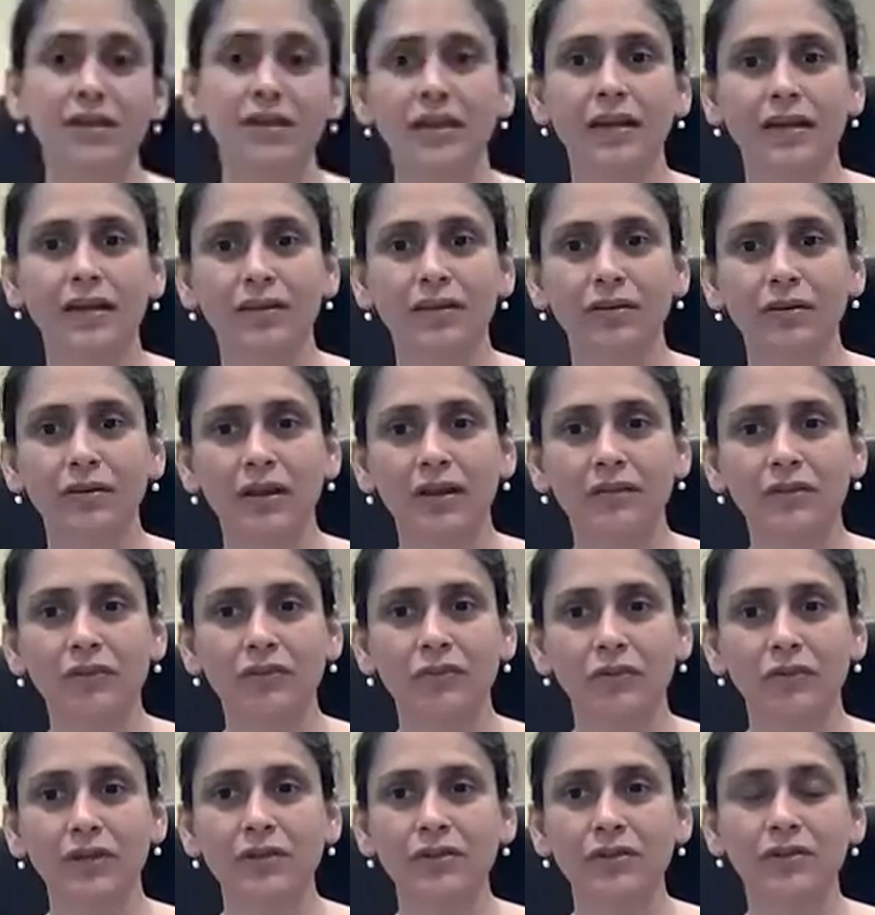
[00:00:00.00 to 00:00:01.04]
don't have a
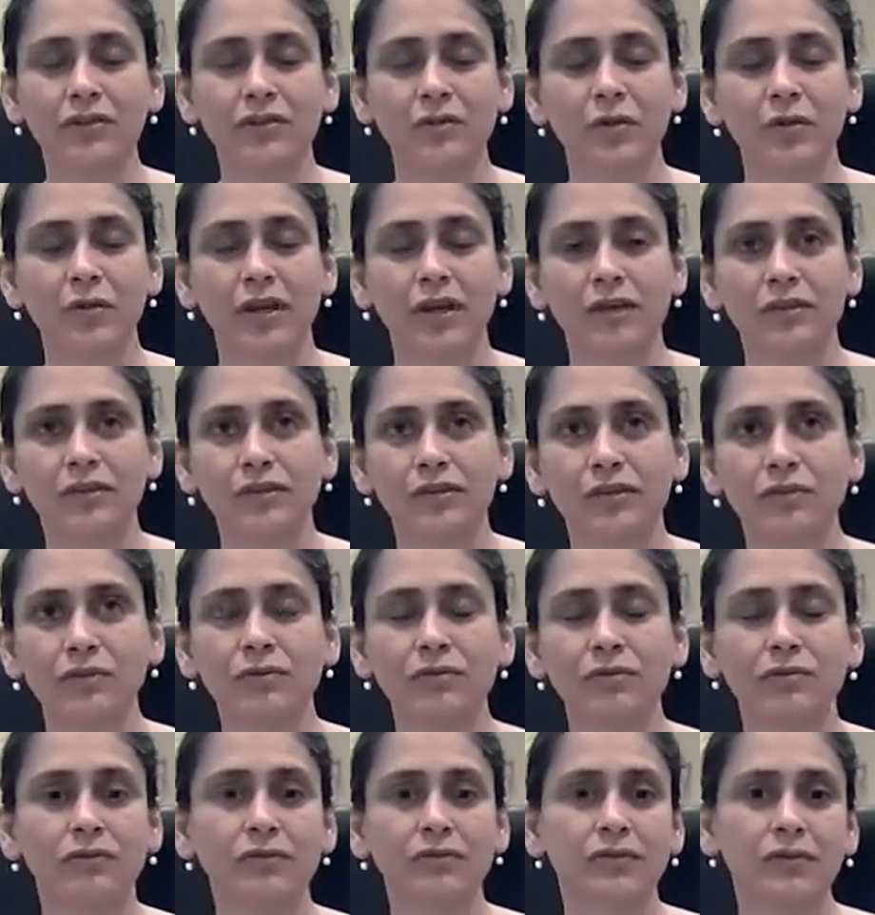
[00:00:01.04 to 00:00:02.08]
resource, but I do
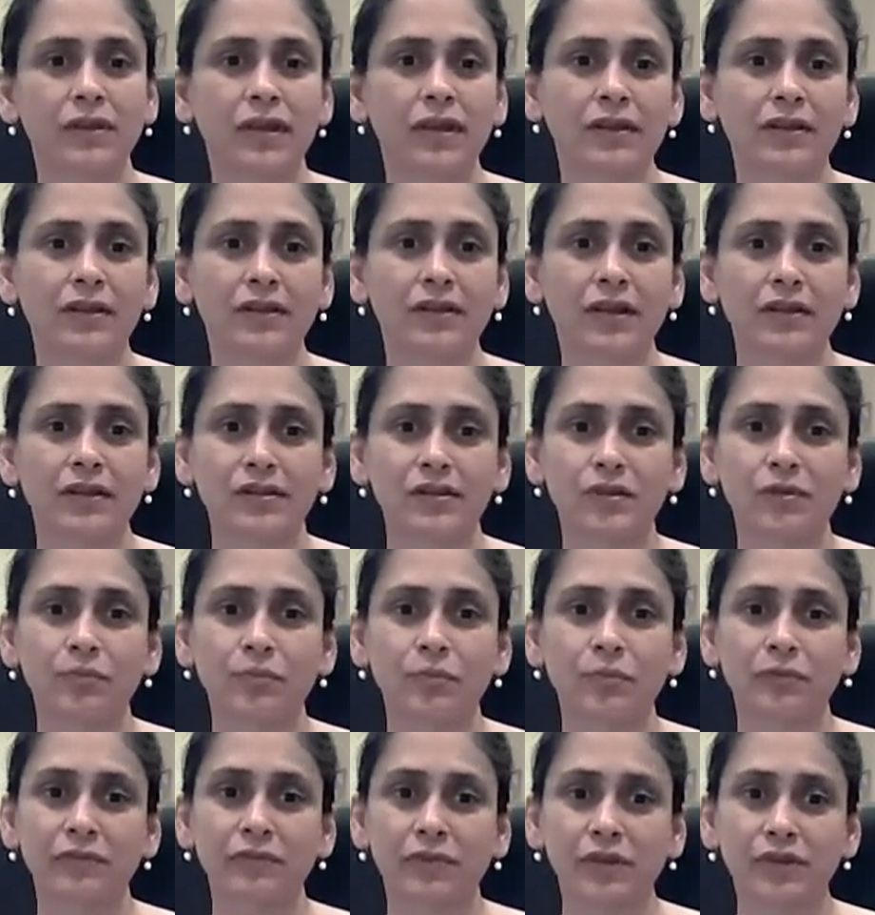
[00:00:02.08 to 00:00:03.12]
think that
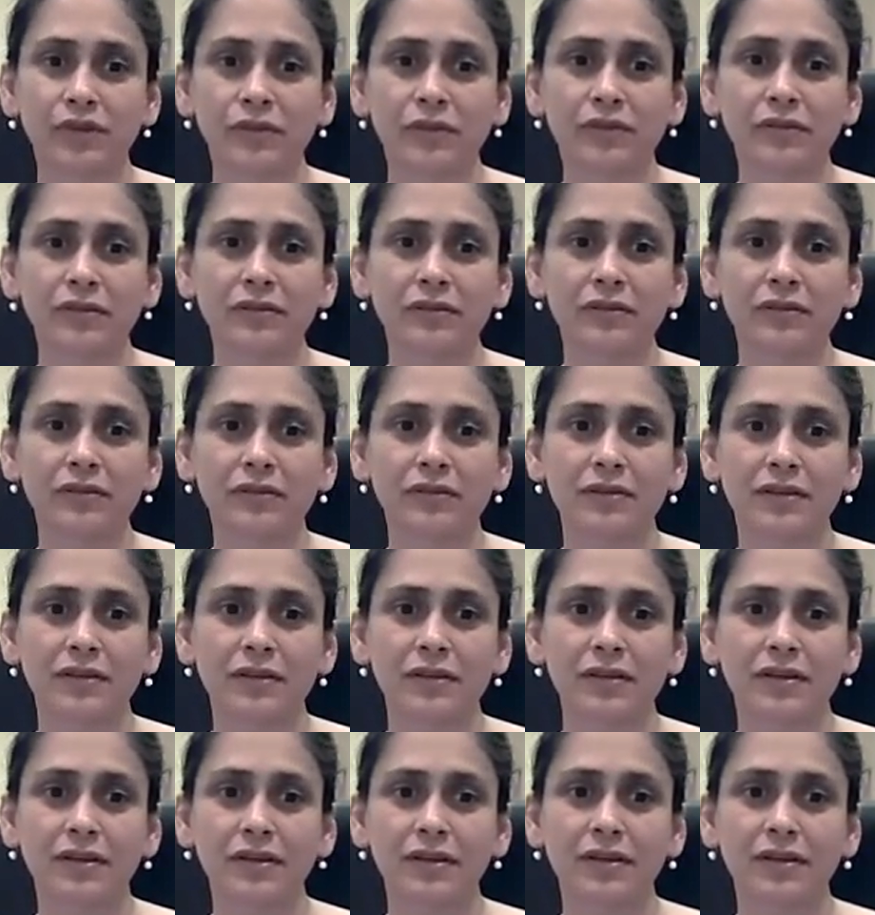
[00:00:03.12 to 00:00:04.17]
supervision
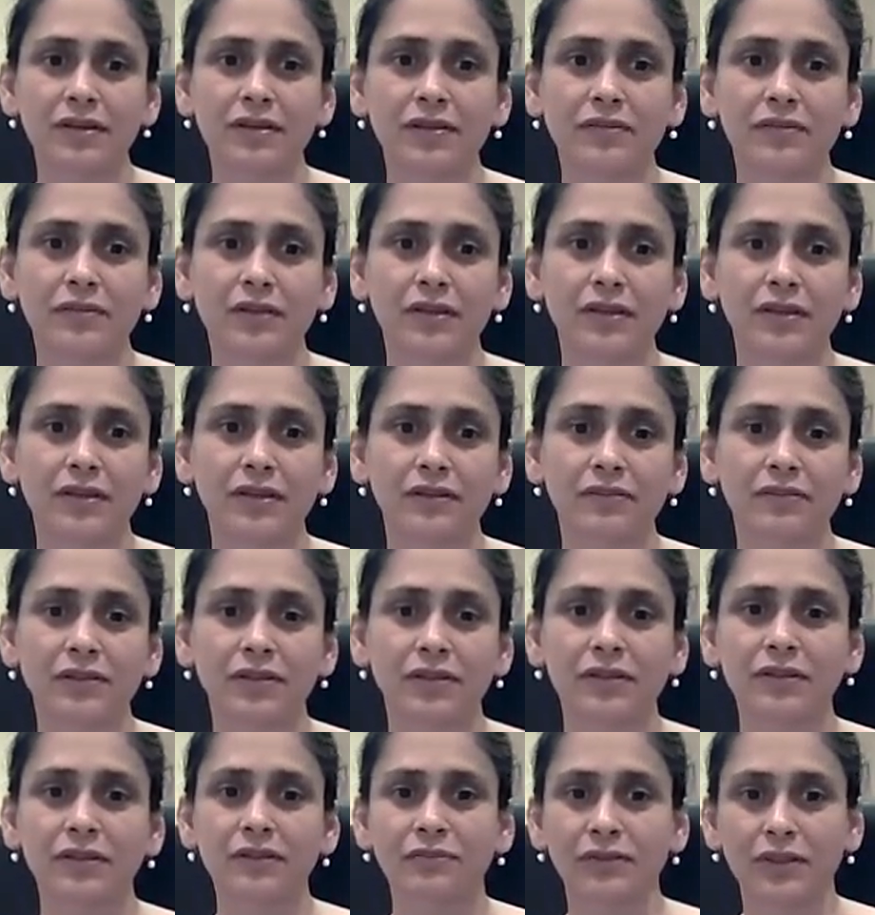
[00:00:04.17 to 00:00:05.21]
is really,
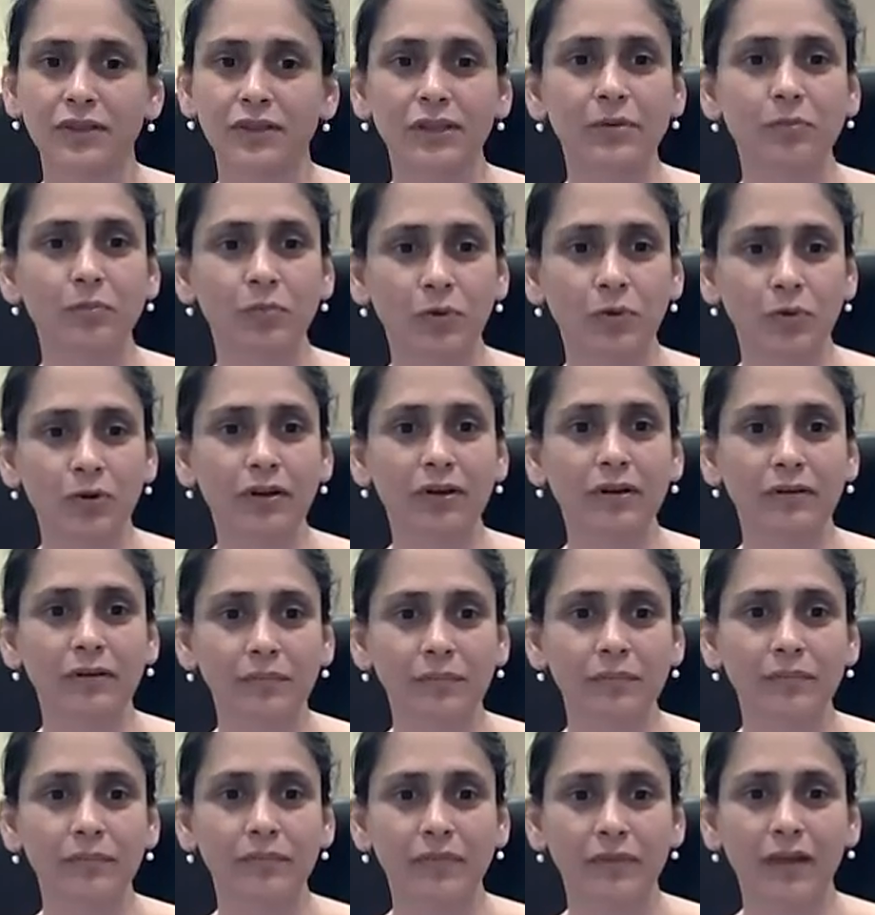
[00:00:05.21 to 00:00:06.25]
really, really important.
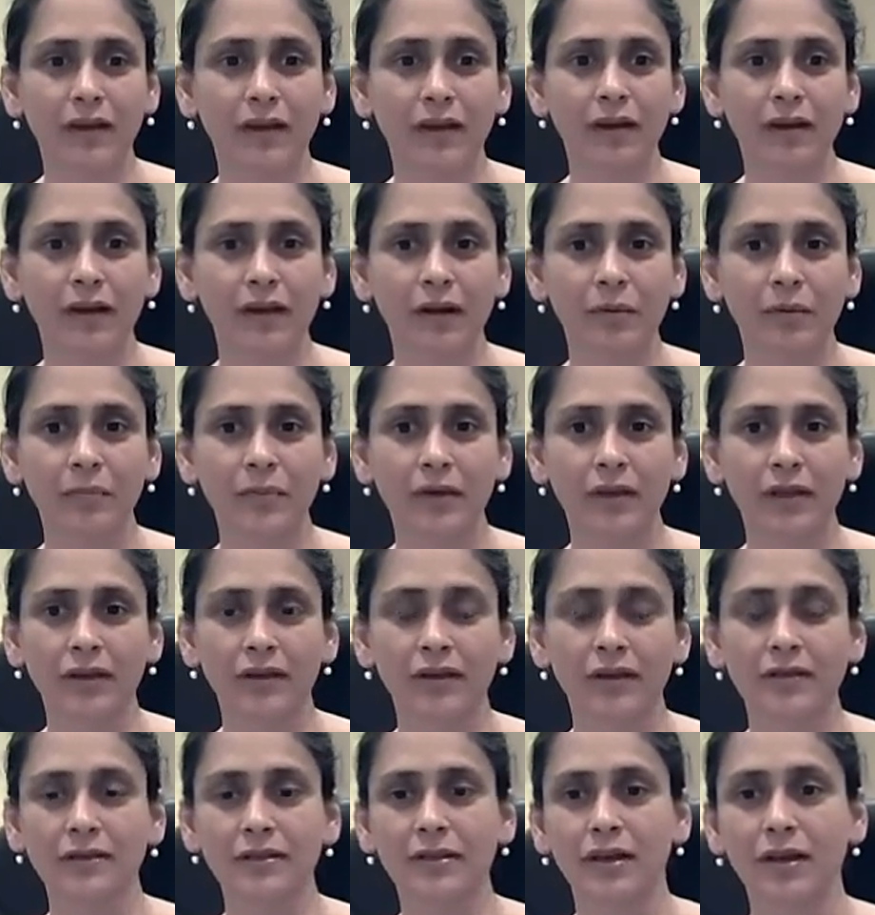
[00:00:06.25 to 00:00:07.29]
And
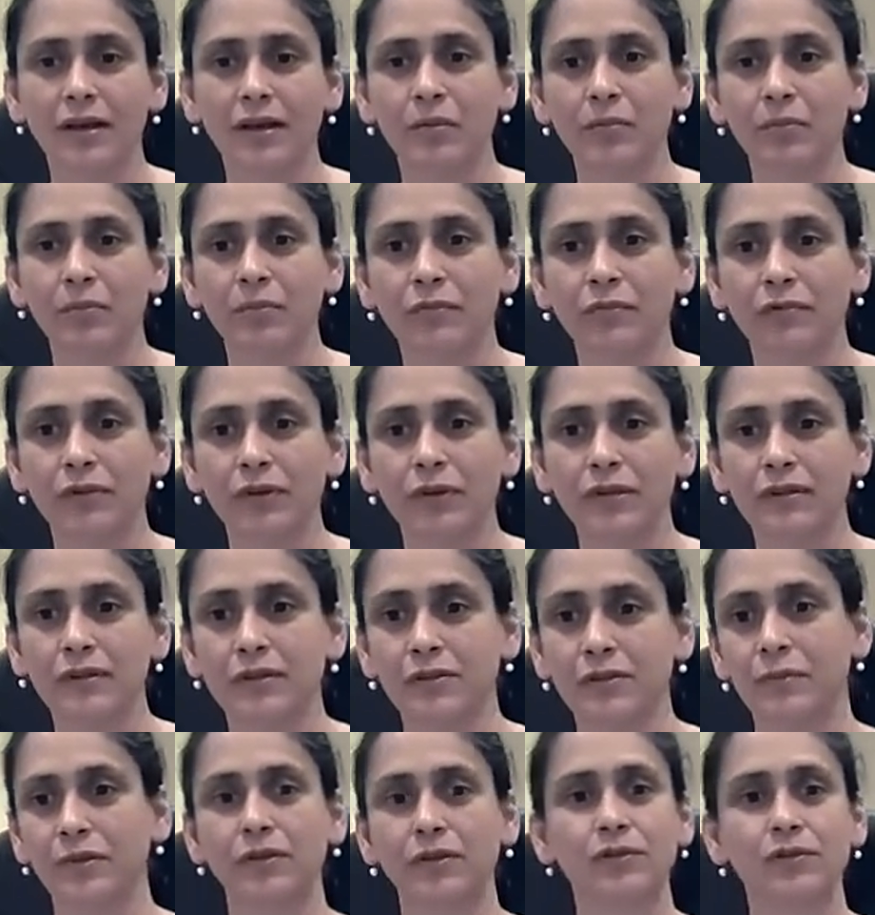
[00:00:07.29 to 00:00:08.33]
it's
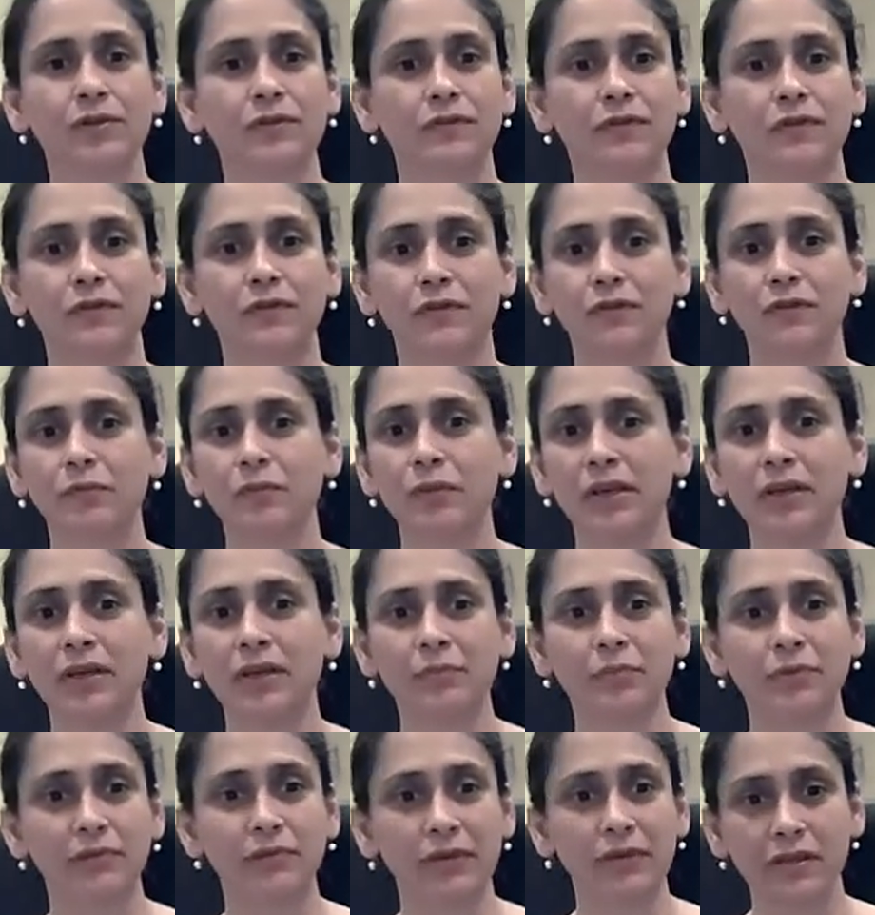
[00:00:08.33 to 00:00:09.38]
been useful for me. It
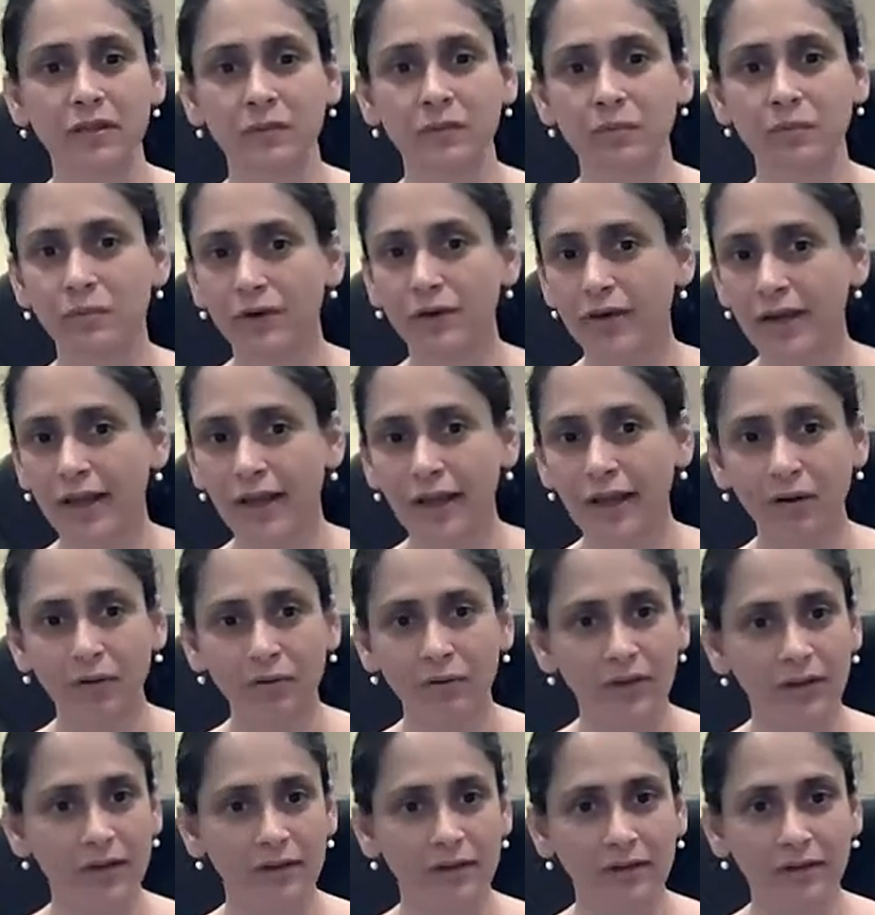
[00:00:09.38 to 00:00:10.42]
prevents burnout
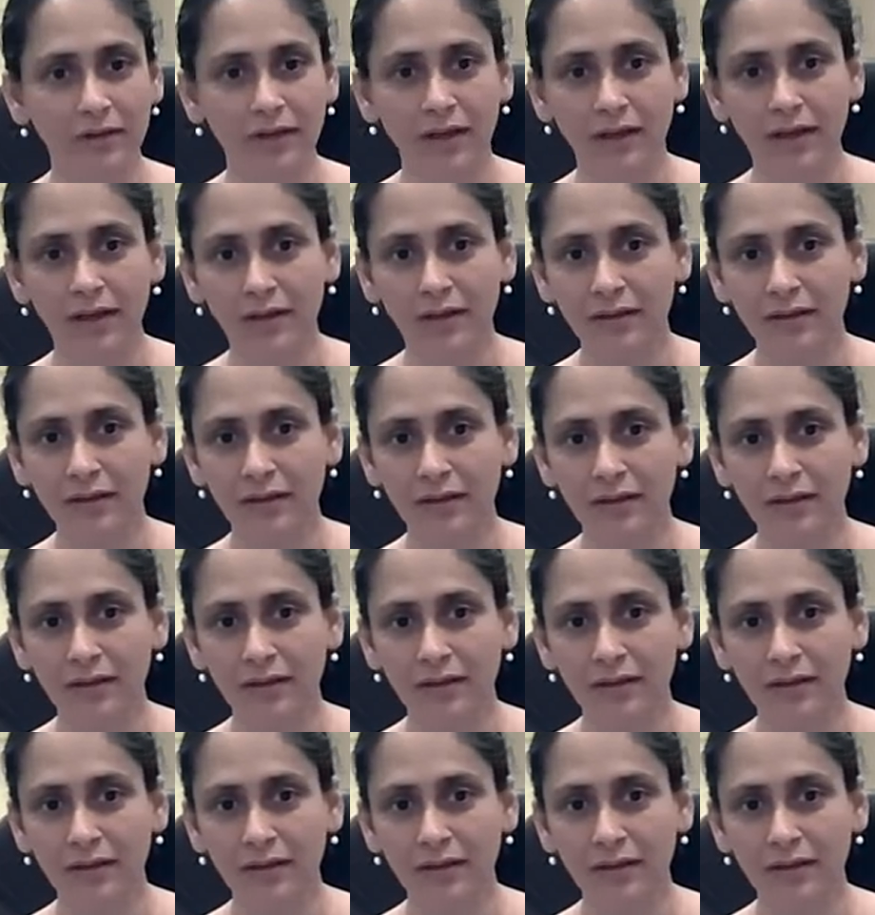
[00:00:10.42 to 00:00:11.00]
and